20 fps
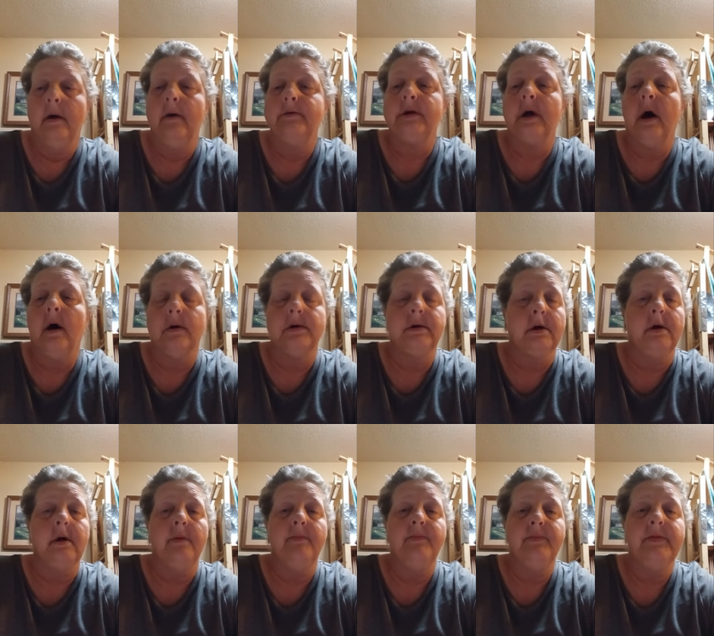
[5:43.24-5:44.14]
I'll tell
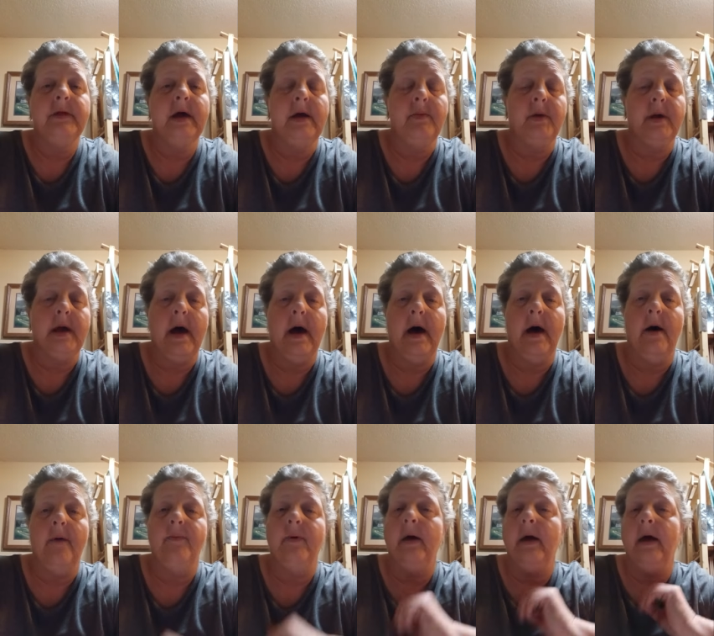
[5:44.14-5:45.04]
you, they would
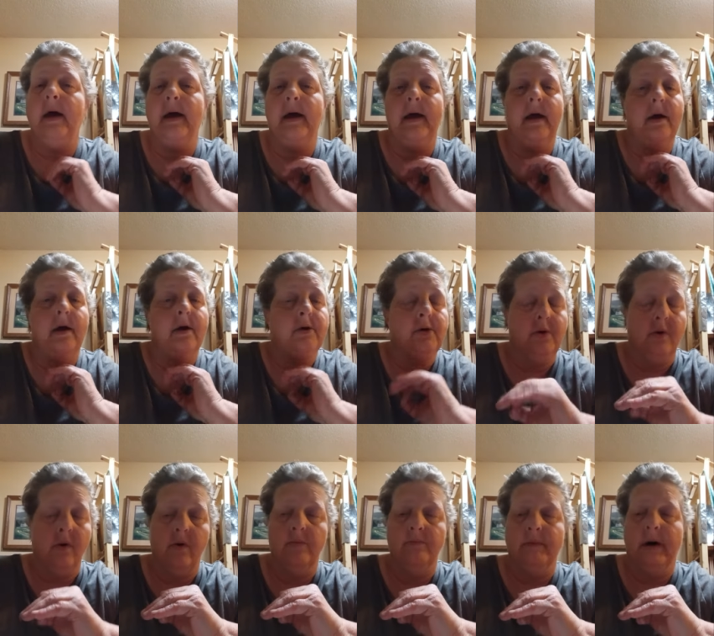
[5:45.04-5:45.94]
have a
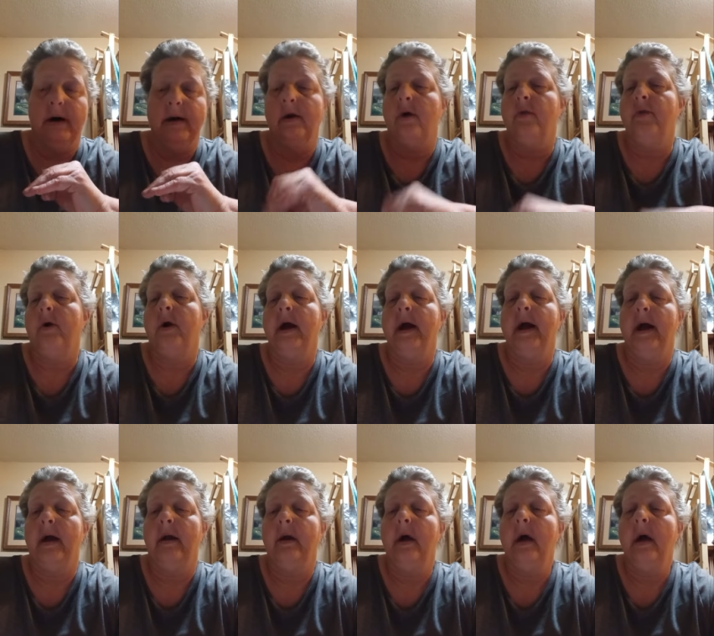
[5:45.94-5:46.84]
gold mine on their
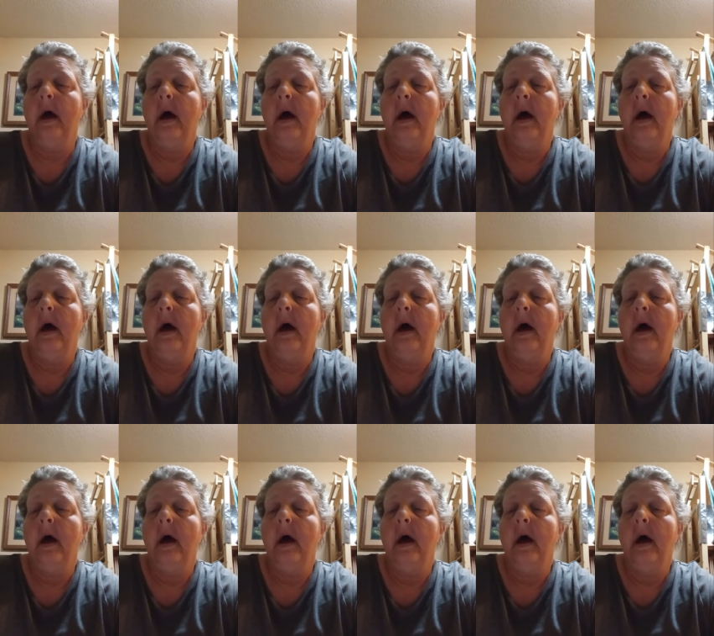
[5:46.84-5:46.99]
hand.